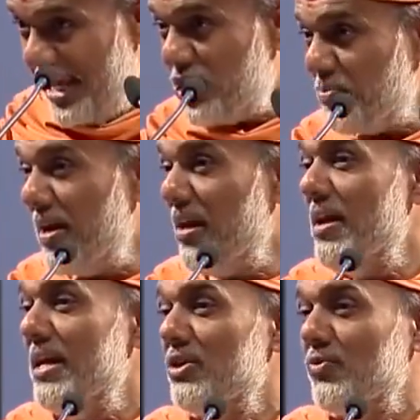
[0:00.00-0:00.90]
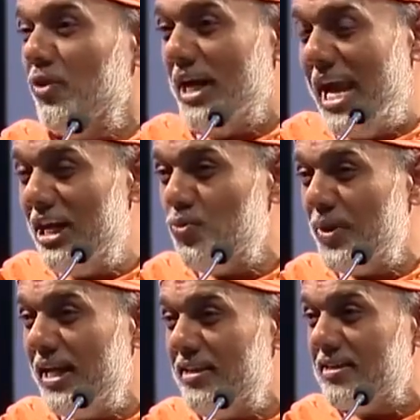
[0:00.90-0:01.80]
experiments for 8
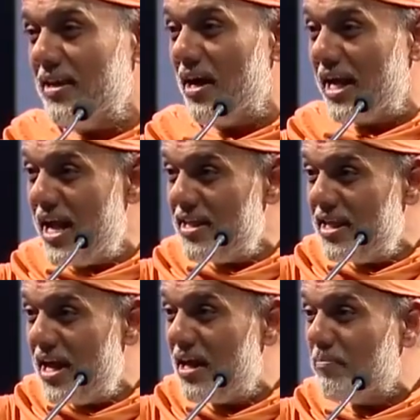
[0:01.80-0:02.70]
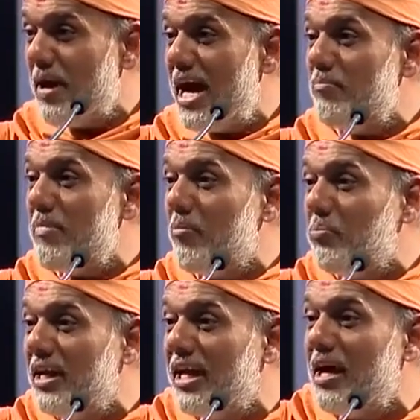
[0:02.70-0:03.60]
weeks, again their mind
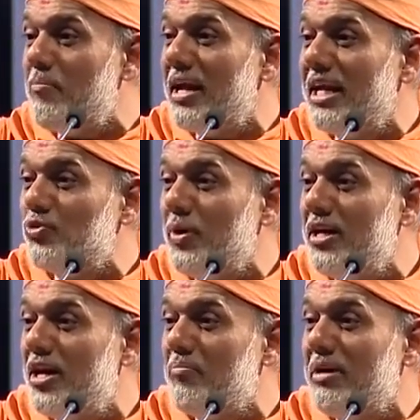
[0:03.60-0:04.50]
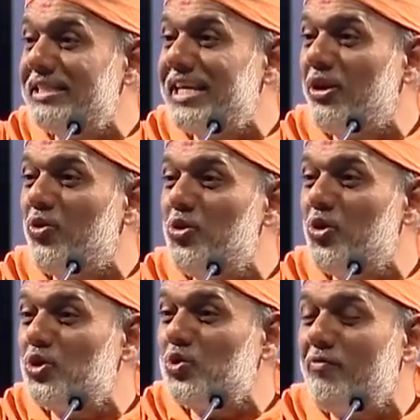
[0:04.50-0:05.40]
mapping and MRIs were done by
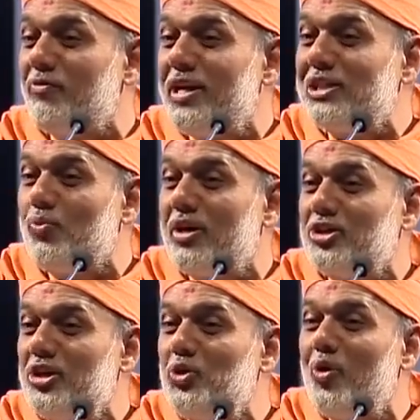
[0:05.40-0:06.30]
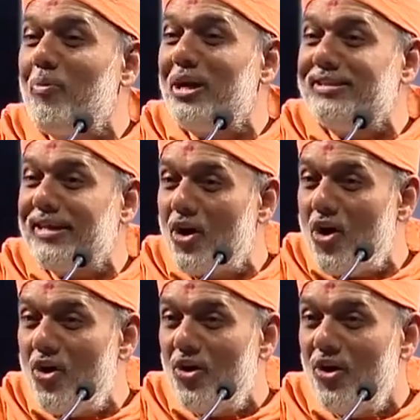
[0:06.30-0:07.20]
psychoneuro softwares version 2.0.